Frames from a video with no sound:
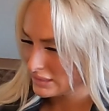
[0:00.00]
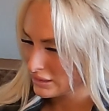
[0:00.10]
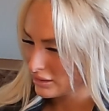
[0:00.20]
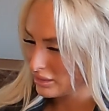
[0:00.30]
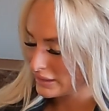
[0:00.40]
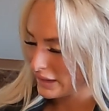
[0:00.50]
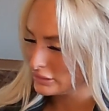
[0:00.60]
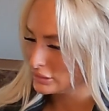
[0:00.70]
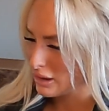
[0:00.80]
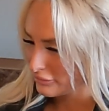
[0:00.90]
there, like I
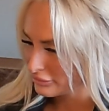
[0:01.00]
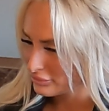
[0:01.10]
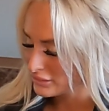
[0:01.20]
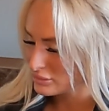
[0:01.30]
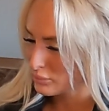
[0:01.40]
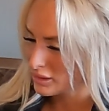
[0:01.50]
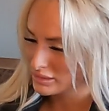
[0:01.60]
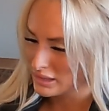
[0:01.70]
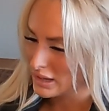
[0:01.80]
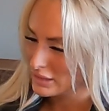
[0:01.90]
love the work
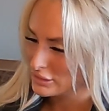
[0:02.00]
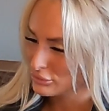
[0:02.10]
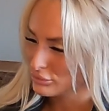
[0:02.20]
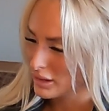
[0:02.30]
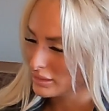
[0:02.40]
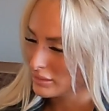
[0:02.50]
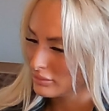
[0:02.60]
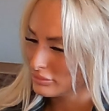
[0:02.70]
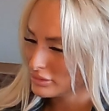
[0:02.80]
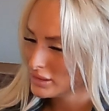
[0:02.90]
that I do. I
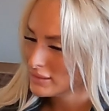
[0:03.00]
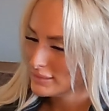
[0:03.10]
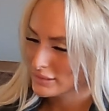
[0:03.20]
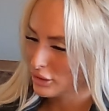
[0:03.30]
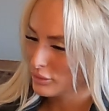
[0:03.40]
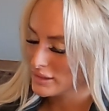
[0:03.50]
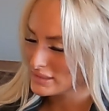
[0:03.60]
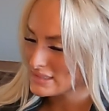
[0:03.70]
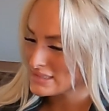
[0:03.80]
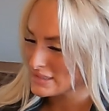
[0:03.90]
love,
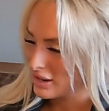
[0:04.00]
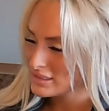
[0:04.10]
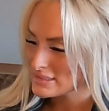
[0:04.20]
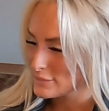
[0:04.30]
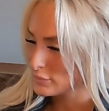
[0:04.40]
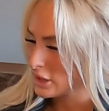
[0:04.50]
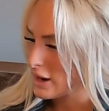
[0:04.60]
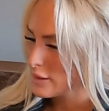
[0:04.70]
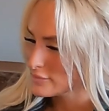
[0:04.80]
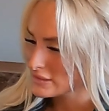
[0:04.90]
it sucks
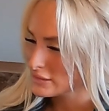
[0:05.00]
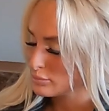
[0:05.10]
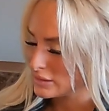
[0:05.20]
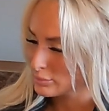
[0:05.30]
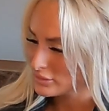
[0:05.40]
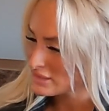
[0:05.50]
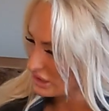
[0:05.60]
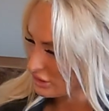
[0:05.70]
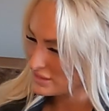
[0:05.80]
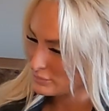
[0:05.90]
sometimes and the people
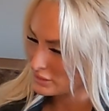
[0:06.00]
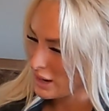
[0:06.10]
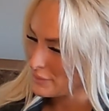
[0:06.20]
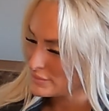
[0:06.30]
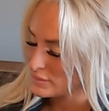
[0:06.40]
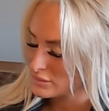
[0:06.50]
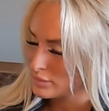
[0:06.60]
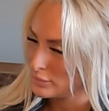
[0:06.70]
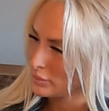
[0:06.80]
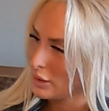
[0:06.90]
suck sometimes, but the
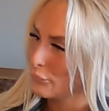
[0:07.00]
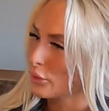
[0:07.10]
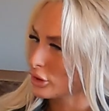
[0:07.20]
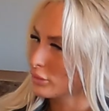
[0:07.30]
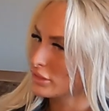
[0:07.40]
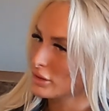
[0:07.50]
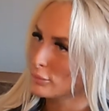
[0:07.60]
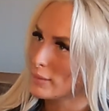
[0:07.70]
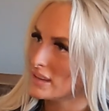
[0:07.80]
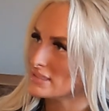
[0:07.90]
people I work with are
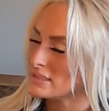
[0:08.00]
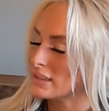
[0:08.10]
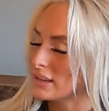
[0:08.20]
amazing.